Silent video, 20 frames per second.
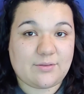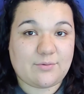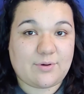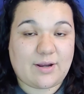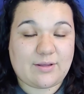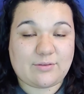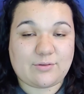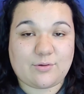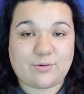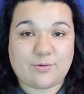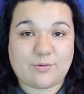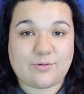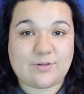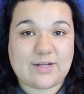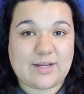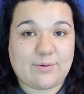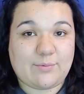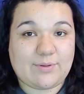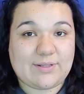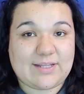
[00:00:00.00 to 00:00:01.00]
throughout the whole
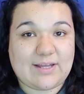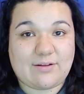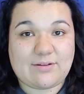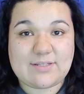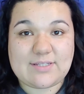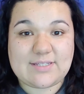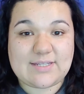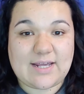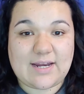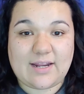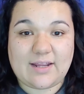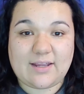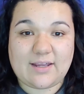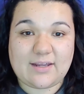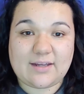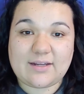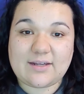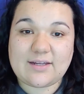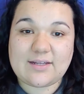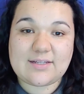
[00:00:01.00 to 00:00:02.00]
day without setting
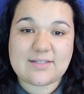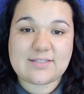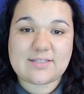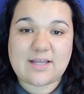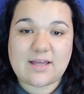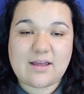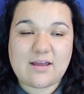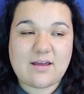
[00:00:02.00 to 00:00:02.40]
it, because